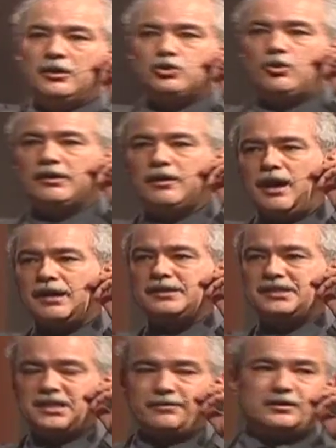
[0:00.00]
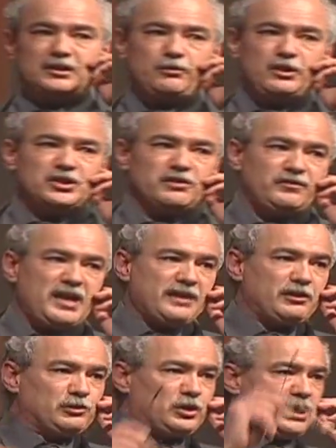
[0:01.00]
to unlock the 70 weeks of
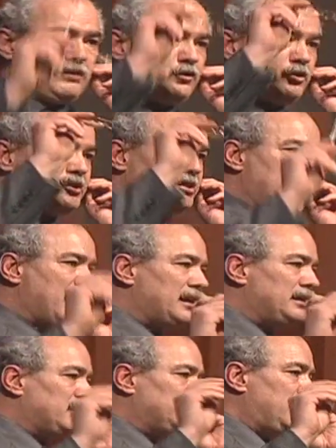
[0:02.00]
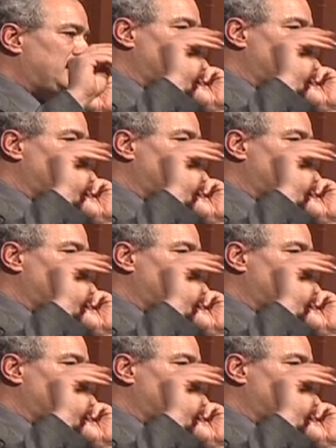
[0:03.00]
Daniel to give you exactly the date